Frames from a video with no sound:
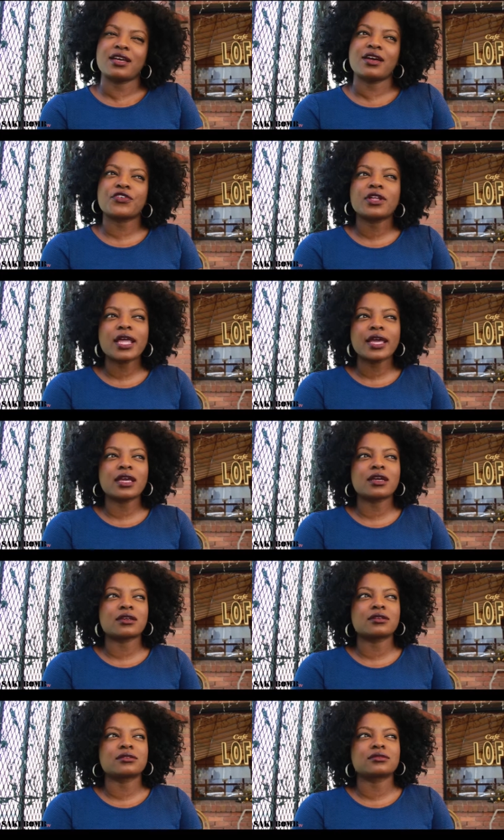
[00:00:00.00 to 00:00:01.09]
I feel
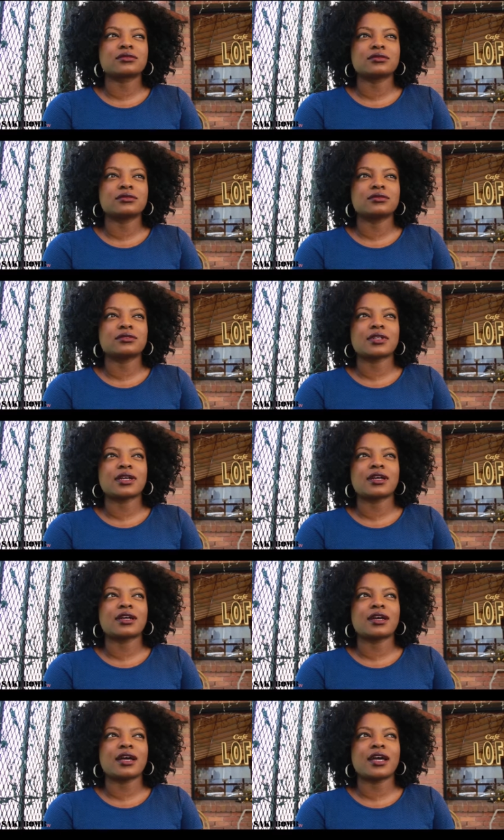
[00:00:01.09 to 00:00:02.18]
like
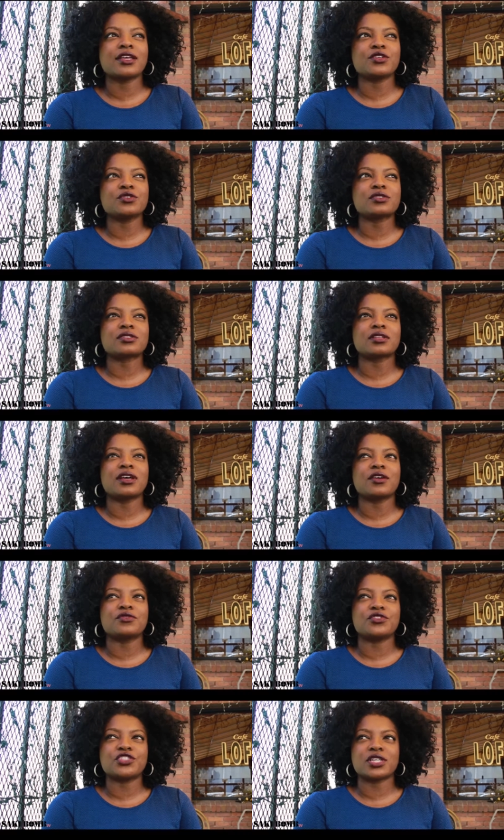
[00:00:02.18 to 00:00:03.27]
I used to
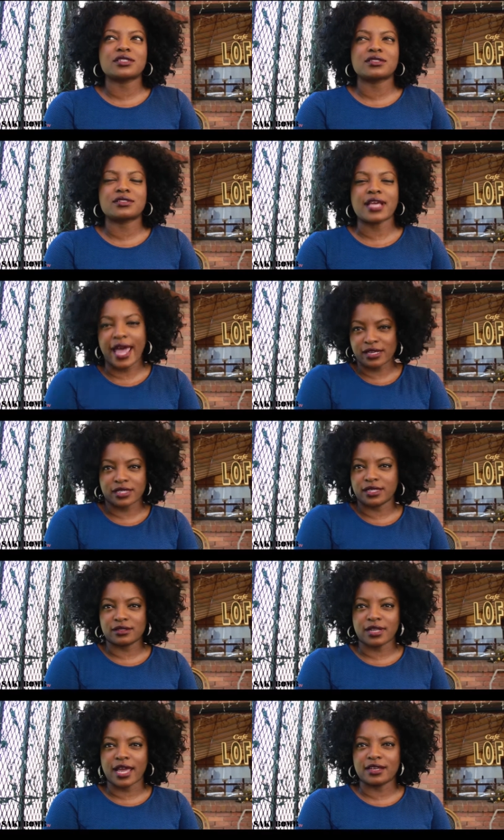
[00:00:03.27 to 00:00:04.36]
love just
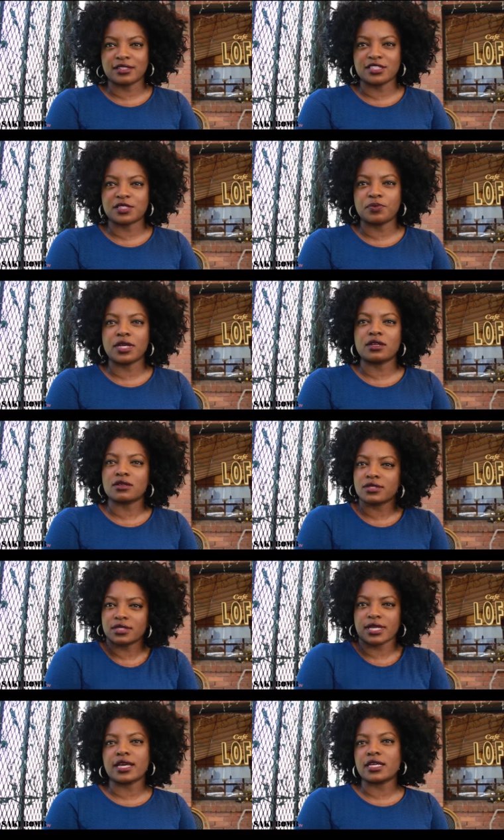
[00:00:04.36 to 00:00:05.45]
acting, like just being on
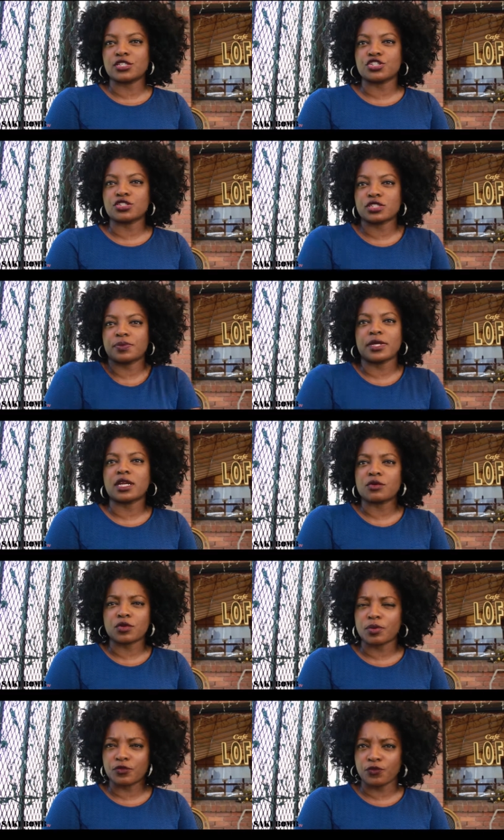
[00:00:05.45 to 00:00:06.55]
stage and just being able
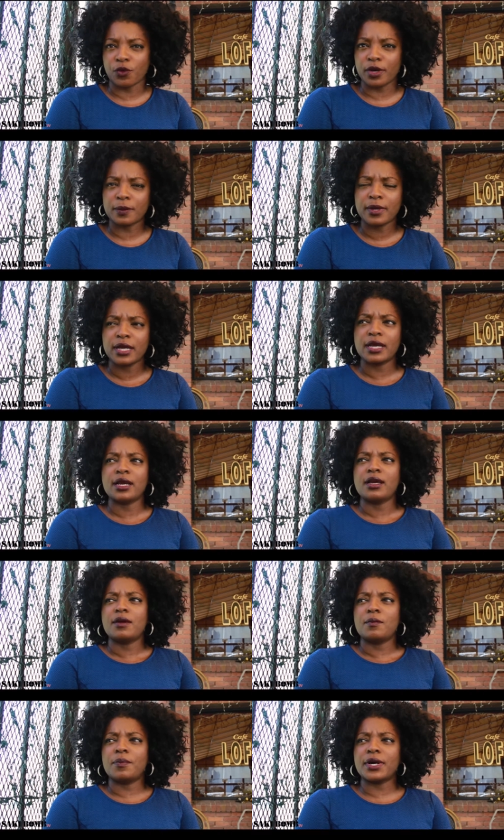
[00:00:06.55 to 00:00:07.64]
to perform.
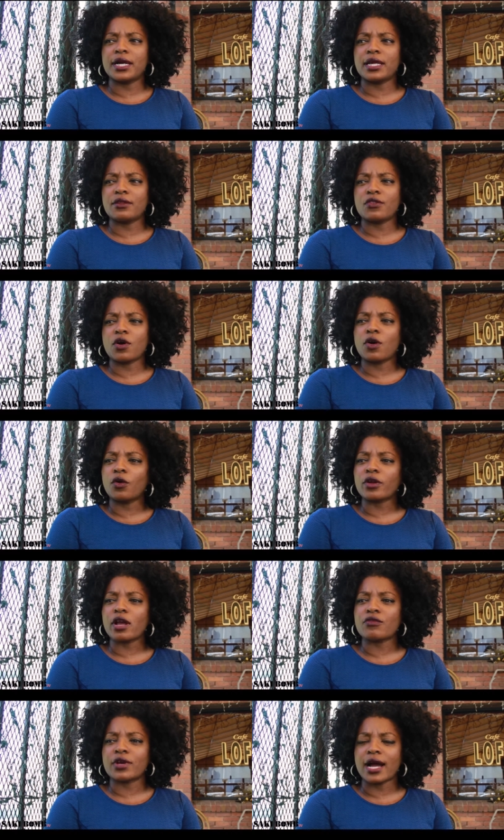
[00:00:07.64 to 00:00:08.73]
But the older
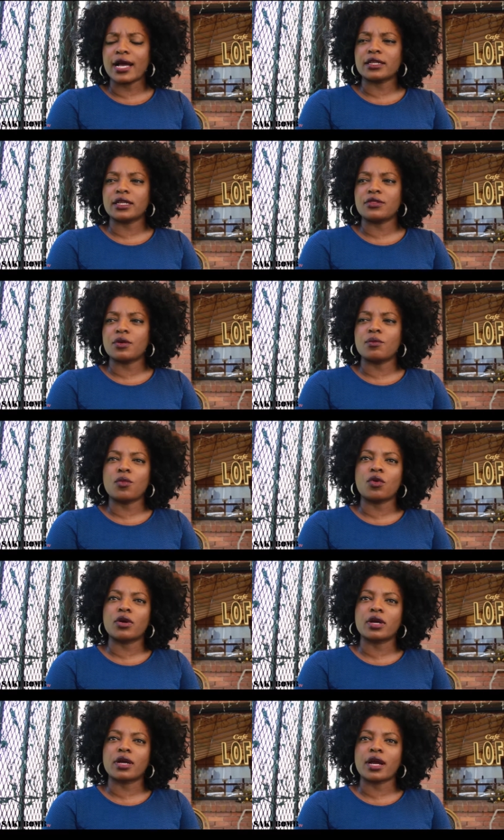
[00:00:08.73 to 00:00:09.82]
I've gotten and the
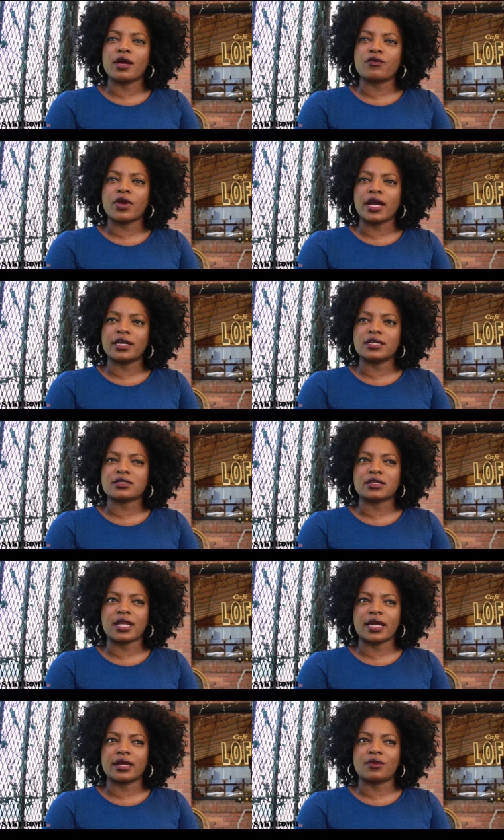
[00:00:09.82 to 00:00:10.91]
more I've gotten into
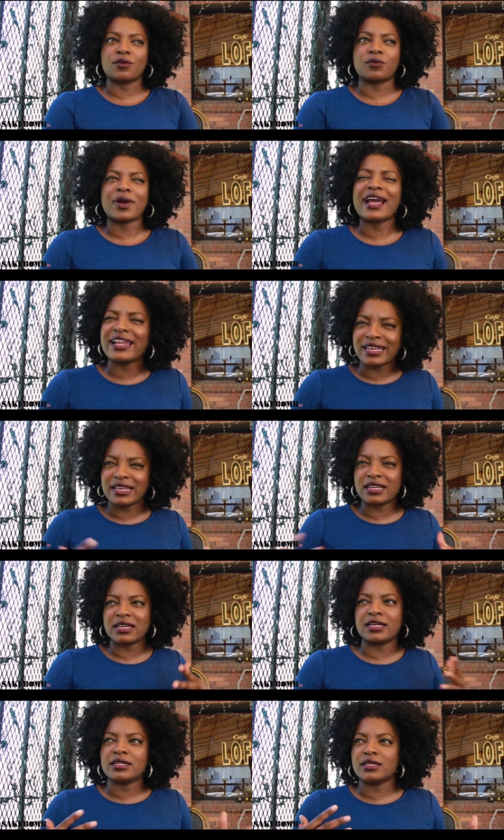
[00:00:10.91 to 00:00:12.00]
like
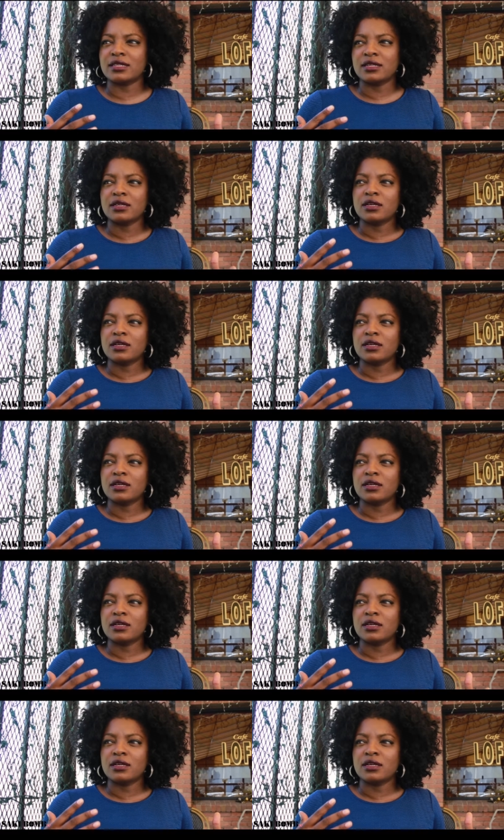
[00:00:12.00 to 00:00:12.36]
writing and